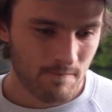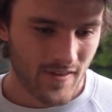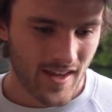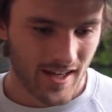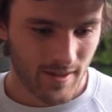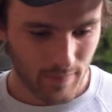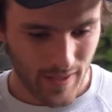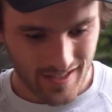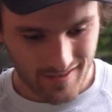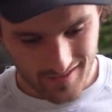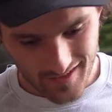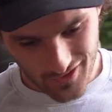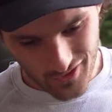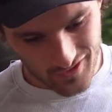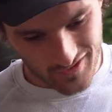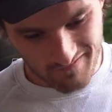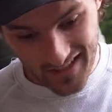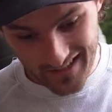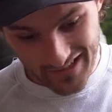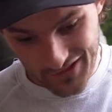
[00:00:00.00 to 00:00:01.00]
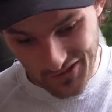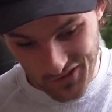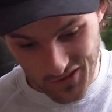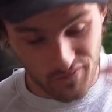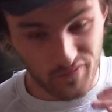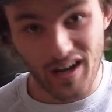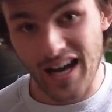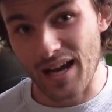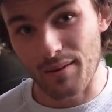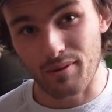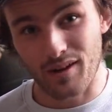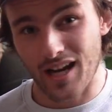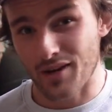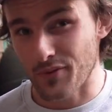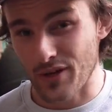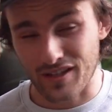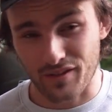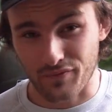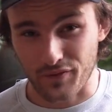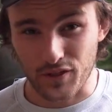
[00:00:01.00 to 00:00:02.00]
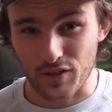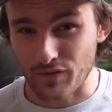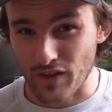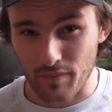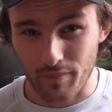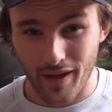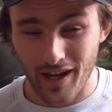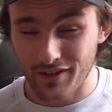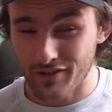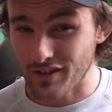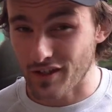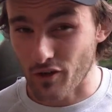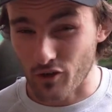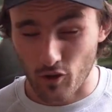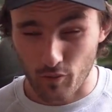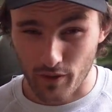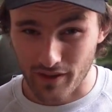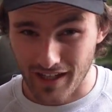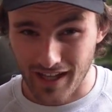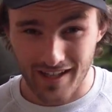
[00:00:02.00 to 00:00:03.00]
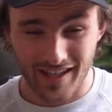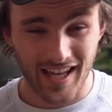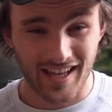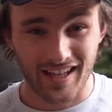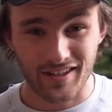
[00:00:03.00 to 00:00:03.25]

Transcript: And it basically just is just a vibe. I read the first five pages. I don't know about that yet.